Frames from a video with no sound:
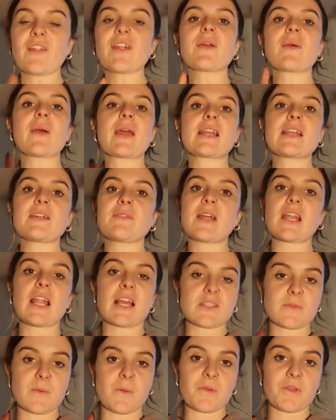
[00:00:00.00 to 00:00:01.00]
very quickly
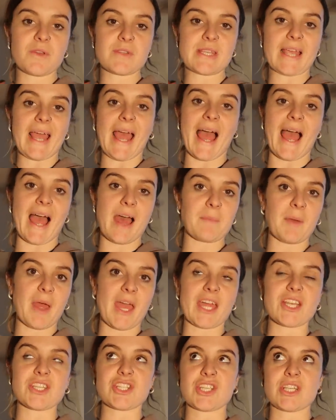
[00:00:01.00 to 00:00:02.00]
realized we were using a hammer
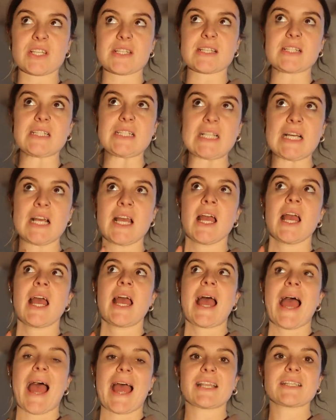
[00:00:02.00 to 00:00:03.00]
and chisel
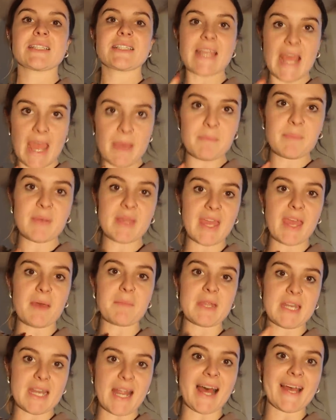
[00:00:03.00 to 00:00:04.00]
at 10
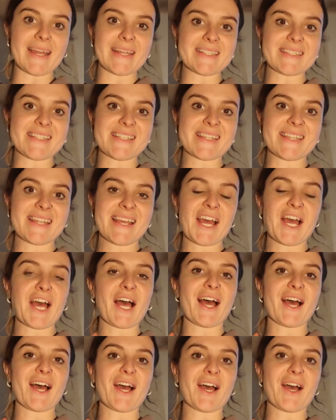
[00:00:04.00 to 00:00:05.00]
p.m. at
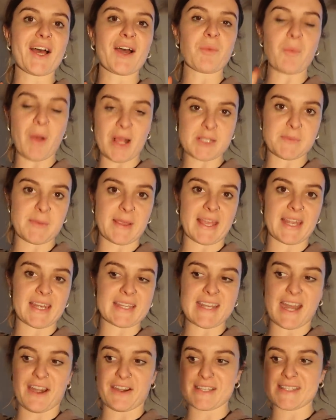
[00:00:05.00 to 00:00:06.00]
night whilst being in a
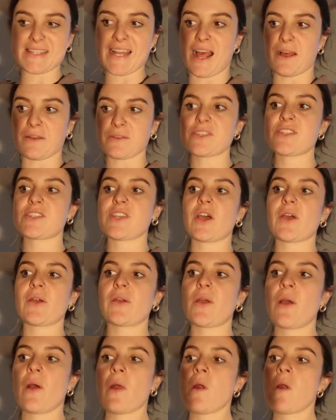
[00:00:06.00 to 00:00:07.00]
terraced house.
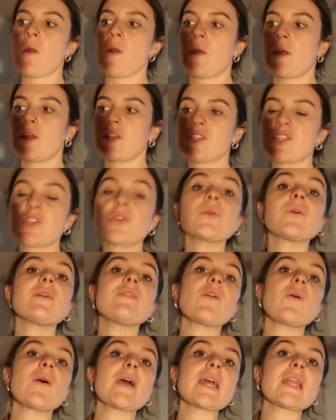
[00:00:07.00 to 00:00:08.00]
So to
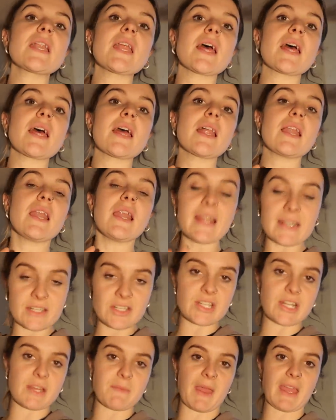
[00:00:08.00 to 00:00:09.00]
avoid
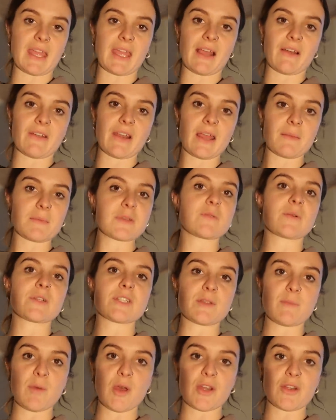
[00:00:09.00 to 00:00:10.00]
literally making our neighbors
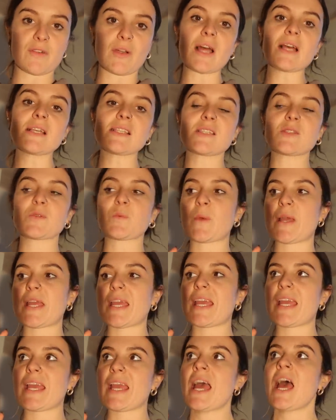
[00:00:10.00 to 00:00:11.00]
want to murder us,
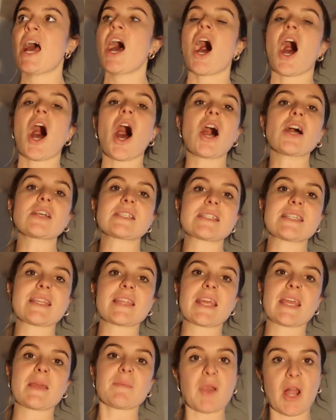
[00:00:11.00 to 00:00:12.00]
we asked
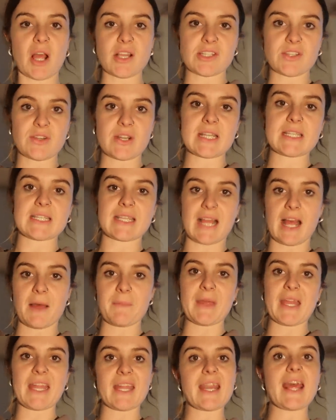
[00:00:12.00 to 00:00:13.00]
the plasterer to
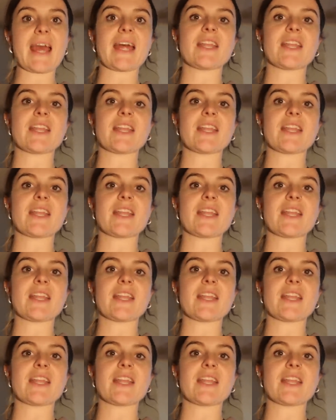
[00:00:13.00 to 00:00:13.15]
come in